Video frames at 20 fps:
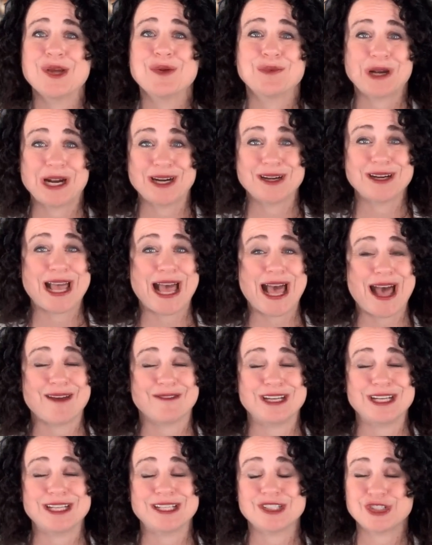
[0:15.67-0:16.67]
prior to
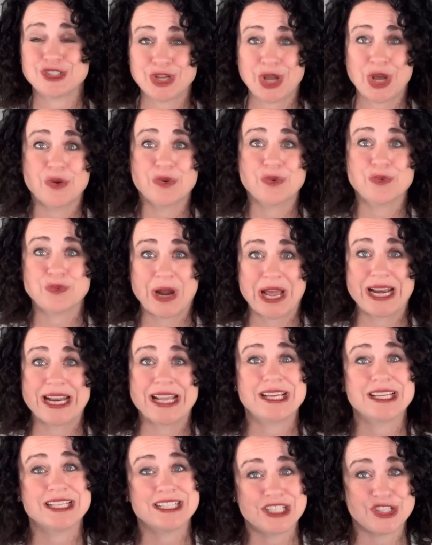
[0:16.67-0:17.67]
having it show
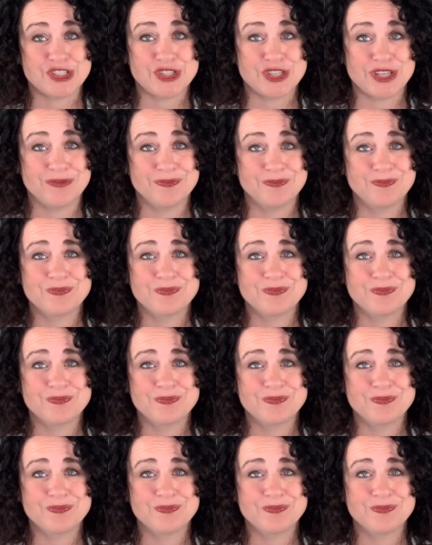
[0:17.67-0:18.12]
ready condition.